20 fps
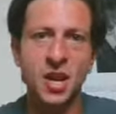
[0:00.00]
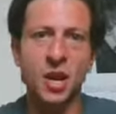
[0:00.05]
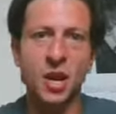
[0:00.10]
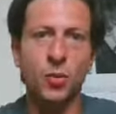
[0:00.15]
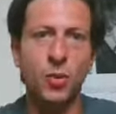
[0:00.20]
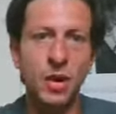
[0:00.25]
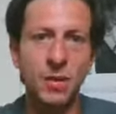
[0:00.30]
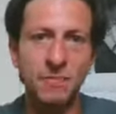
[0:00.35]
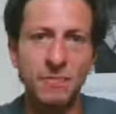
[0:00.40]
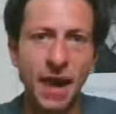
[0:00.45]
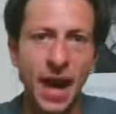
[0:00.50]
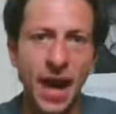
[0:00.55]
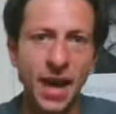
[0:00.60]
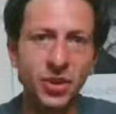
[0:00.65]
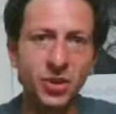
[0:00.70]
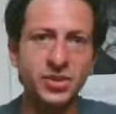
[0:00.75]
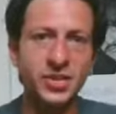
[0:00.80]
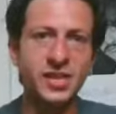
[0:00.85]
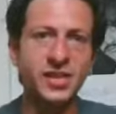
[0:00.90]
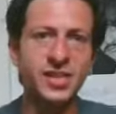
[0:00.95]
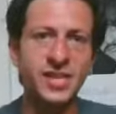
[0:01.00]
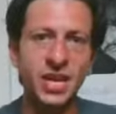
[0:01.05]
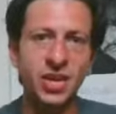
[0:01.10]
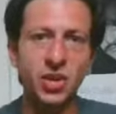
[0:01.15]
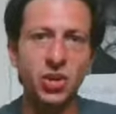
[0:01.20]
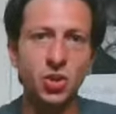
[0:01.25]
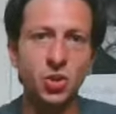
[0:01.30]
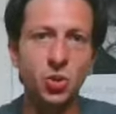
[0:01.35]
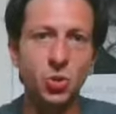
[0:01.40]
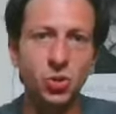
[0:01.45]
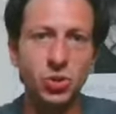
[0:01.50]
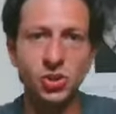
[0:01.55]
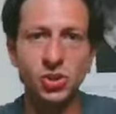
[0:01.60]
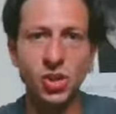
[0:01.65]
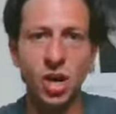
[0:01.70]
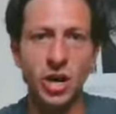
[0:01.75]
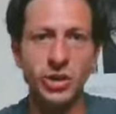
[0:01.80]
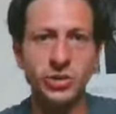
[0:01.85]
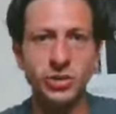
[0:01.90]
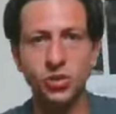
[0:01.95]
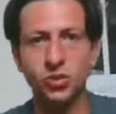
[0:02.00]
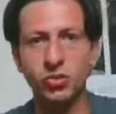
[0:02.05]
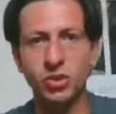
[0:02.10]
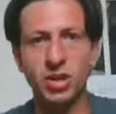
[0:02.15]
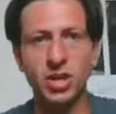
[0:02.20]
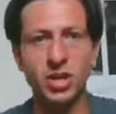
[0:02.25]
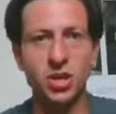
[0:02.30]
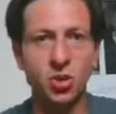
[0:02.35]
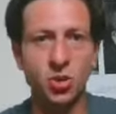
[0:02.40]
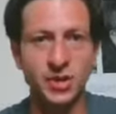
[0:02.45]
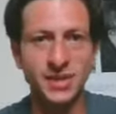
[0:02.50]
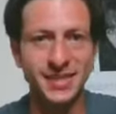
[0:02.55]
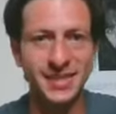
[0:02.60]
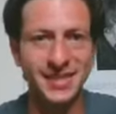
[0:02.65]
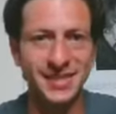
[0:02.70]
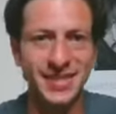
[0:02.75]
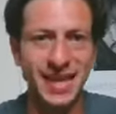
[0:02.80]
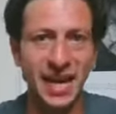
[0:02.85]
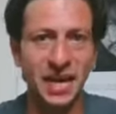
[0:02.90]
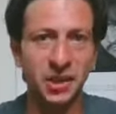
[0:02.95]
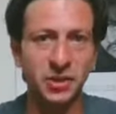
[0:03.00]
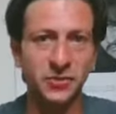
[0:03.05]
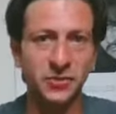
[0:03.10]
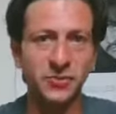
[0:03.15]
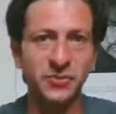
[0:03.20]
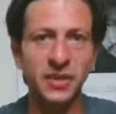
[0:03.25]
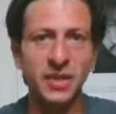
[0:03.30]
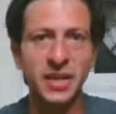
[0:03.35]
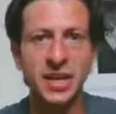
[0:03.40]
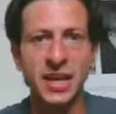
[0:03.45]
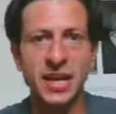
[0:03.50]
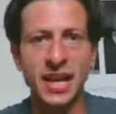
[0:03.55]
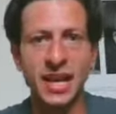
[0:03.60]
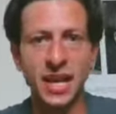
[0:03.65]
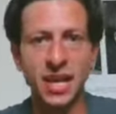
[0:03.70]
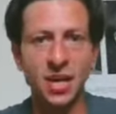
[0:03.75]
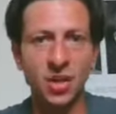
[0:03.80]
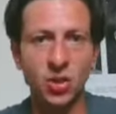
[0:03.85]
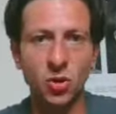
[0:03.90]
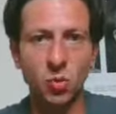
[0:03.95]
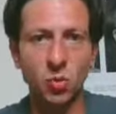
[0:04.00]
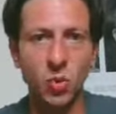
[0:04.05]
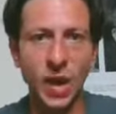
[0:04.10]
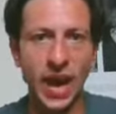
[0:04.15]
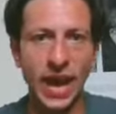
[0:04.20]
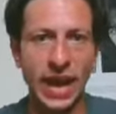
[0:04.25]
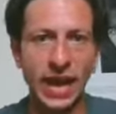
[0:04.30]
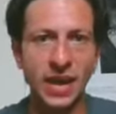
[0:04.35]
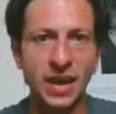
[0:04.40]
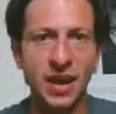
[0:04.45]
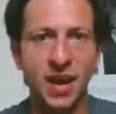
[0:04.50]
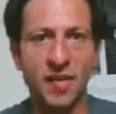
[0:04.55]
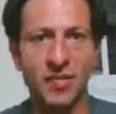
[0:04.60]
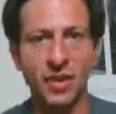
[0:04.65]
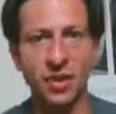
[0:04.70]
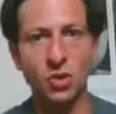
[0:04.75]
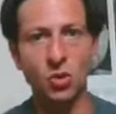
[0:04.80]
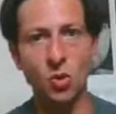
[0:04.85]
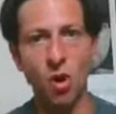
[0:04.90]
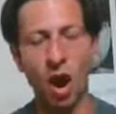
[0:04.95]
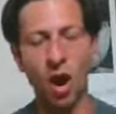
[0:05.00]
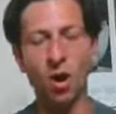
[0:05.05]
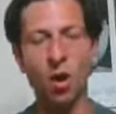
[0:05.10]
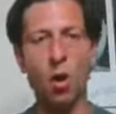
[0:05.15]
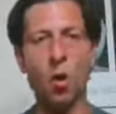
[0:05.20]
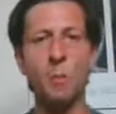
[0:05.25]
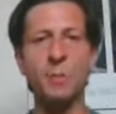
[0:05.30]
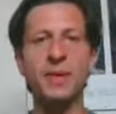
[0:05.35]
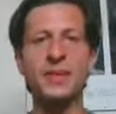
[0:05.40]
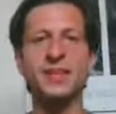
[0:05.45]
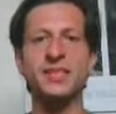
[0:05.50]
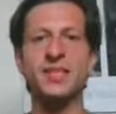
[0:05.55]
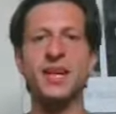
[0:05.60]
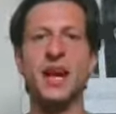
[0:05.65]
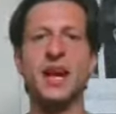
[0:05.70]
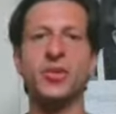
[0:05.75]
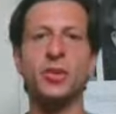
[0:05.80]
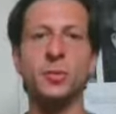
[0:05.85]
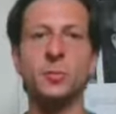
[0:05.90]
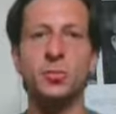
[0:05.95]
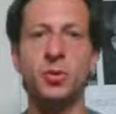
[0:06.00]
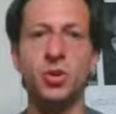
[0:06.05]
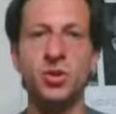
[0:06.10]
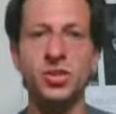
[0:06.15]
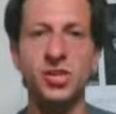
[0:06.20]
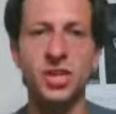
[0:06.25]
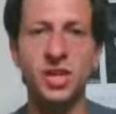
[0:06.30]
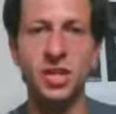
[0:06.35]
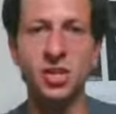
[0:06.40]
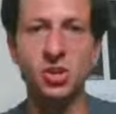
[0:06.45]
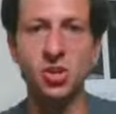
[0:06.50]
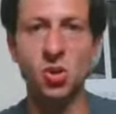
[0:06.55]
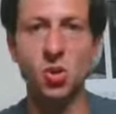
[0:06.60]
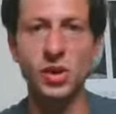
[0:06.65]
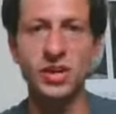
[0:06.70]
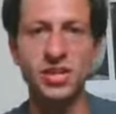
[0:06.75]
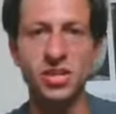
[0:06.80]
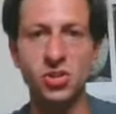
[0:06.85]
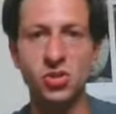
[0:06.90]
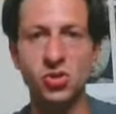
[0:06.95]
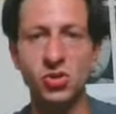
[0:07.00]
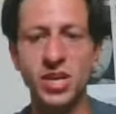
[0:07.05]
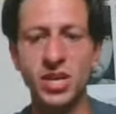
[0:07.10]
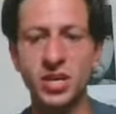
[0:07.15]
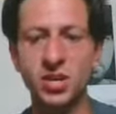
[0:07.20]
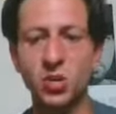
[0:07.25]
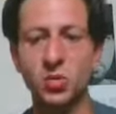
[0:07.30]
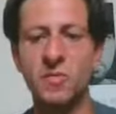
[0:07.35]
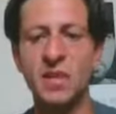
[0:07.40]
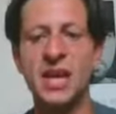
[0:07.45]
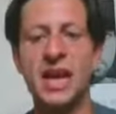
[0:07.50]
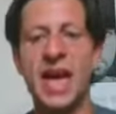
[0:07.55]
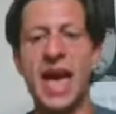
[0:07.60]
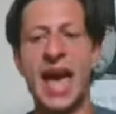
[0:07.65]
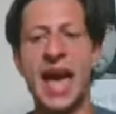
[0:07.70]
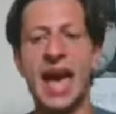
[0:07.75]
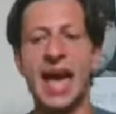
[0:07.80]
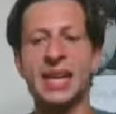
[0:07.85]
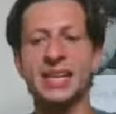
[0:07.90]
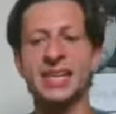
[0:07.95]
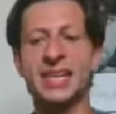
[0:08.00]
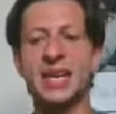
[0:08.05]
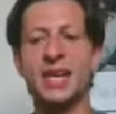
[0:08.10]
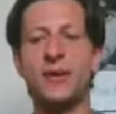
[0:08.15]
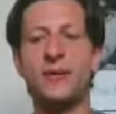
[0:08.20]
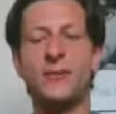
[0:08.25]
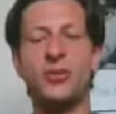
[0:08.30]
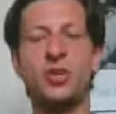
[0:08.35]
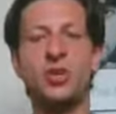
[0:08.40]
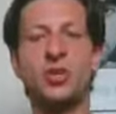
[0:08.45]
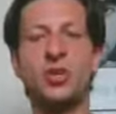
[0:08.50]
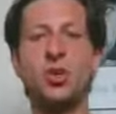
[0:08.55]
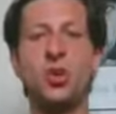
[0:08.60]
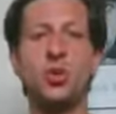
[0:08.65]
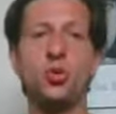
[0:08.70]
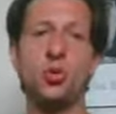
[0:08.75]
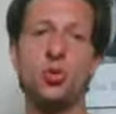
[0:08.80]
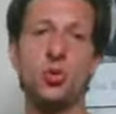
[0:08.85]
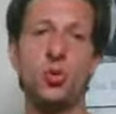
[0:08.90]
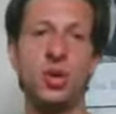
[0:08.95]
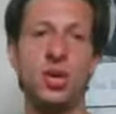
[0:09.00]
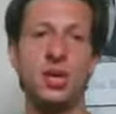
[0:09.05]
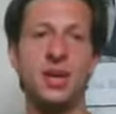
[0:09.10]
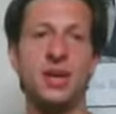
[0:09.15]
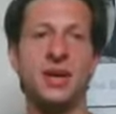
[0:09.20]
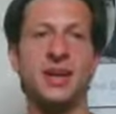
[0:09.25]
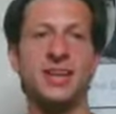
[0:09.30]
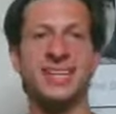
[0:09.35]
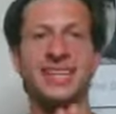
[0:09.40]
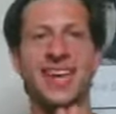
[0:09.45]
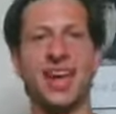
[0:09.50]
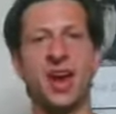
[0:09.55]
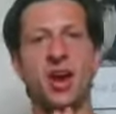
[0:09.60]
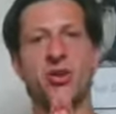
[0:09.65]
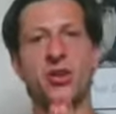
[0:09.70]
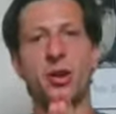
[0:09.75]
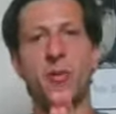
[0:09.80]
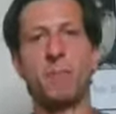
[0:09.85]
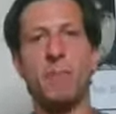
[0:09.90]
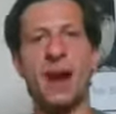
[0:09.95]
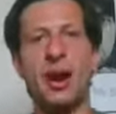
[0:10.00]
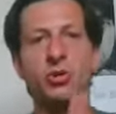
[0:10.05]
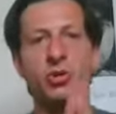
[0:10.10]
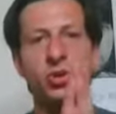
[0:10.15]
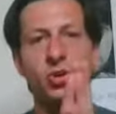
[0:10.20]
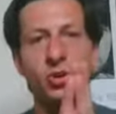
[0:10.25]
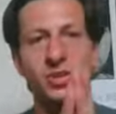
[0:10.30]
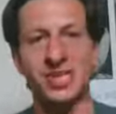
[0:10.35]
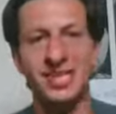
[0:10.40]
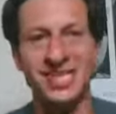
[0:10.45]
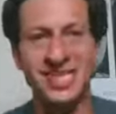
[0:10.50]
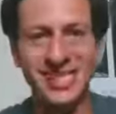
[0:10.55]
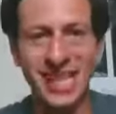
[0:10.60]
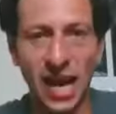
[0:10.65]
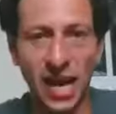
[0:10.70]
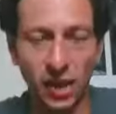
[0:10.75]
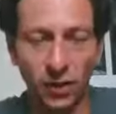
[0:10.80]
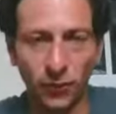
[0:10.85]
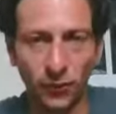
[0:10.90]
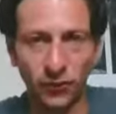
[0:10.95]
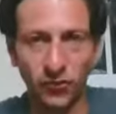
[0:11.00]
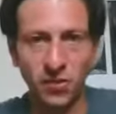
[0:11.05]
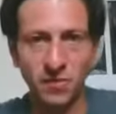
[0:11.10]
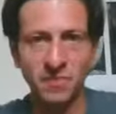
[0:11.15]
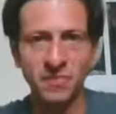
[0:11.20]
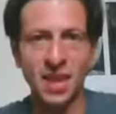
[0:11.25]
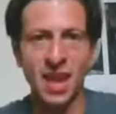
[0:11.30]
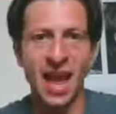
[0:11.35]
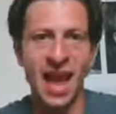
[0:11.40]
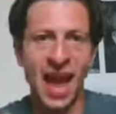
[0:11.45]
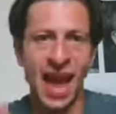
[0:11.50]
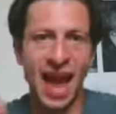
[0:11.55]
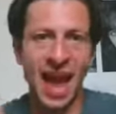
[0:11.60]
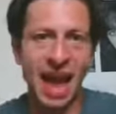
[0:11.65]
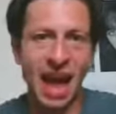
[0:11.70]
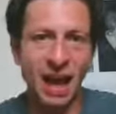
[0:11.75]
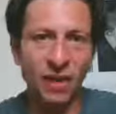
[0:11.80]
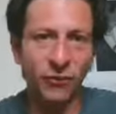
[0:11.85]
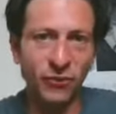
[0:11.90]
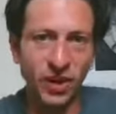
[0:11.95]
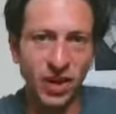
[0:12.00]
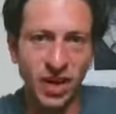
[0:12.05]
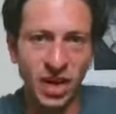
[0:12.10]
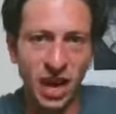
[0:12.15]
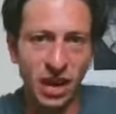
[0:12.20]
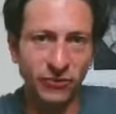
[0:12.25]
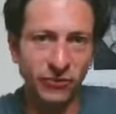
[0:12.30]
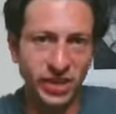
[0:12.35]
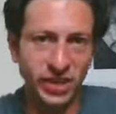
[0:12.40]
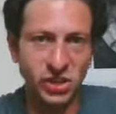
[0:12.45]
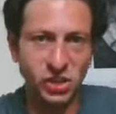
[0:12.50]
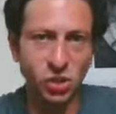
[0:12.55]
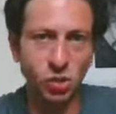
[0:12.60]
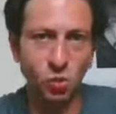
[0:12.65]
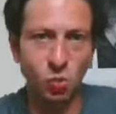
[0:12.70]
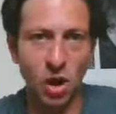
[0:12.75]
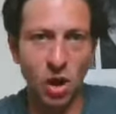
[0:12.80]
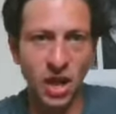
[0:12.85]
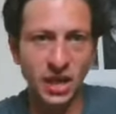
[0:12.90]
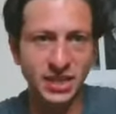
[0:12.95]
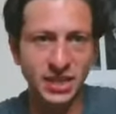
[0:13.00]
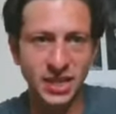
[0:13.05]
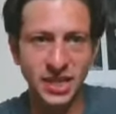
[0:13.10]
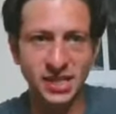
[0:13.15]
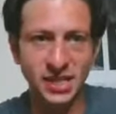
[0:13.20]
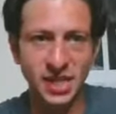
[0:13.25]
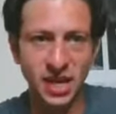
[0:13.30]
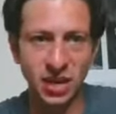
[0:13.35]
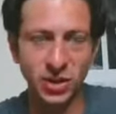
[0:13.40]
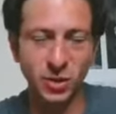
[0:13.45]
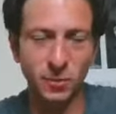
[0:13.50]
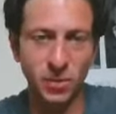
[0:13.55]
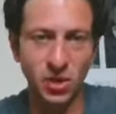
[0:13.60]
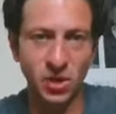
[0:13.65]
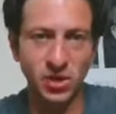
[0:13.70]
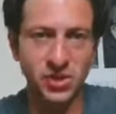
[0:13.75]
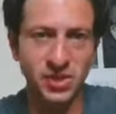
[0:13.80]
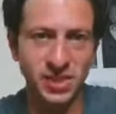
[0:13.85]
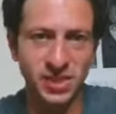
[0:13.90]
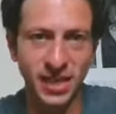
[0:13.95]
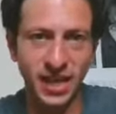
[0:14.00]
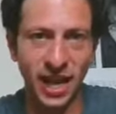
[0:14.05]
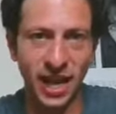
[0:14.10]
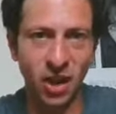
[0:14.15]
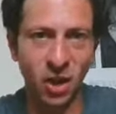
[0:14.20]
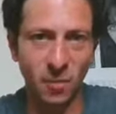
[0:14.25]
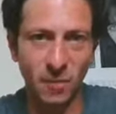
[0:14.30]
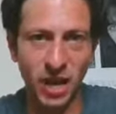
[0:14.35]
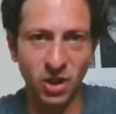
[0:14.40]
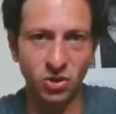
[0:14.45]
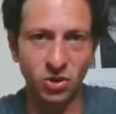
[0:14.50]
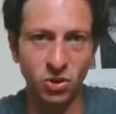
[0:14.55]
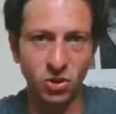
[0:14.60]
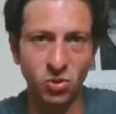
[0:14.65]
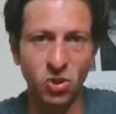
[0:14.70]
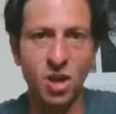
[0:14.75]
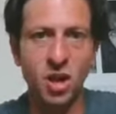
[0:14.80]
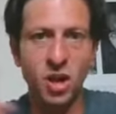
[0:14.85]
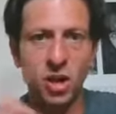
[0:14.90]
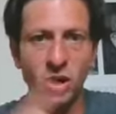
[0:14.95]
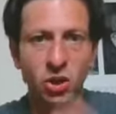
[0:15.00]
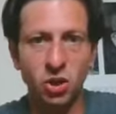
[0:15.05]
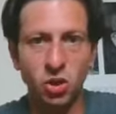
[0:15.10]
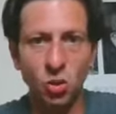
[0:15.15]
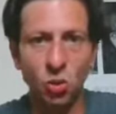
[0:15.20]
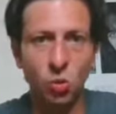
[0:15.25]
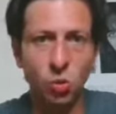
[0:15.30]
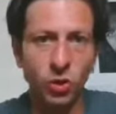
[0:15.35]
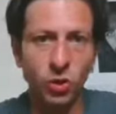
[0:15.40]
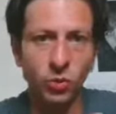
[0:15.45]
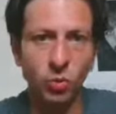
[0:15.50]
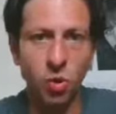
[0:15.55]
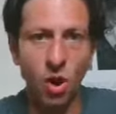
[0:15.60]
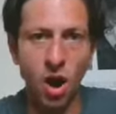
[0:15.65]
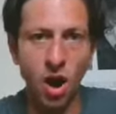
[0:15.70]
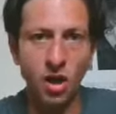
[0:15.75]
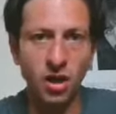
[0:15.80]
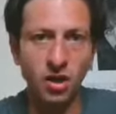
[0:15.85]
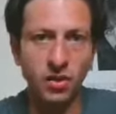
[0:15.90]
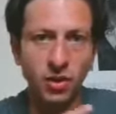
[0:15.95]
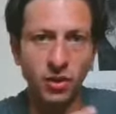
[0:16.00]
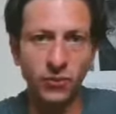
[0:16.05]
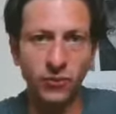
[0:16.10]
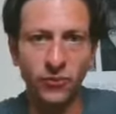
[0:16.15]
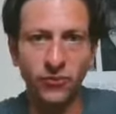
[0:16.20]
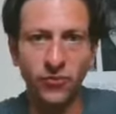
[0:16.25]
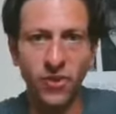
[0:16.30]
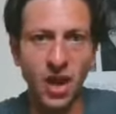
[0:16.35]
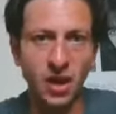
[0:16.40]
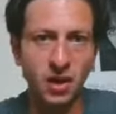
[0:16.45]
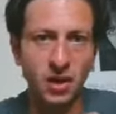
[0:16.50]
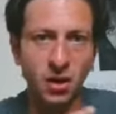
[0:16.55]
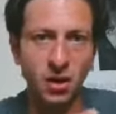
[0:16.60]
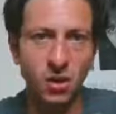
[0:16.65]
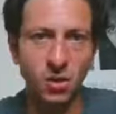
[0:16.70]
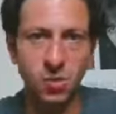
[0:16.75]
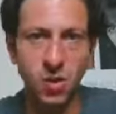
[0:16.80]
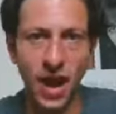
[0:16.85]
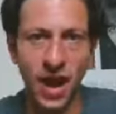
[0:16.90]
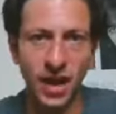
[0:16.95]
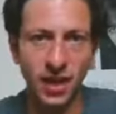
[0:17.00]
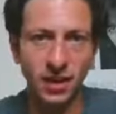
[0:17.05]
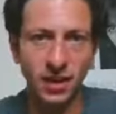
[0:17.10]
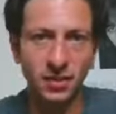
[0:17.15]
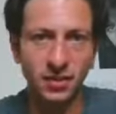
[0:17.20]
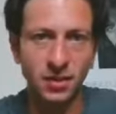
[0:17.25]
What matters is that you start treating yourself in the way that you are hoping this other person is going to treat you. And if you cared about yourself half enough as you want this other person to care about you, you would walk the fuck away.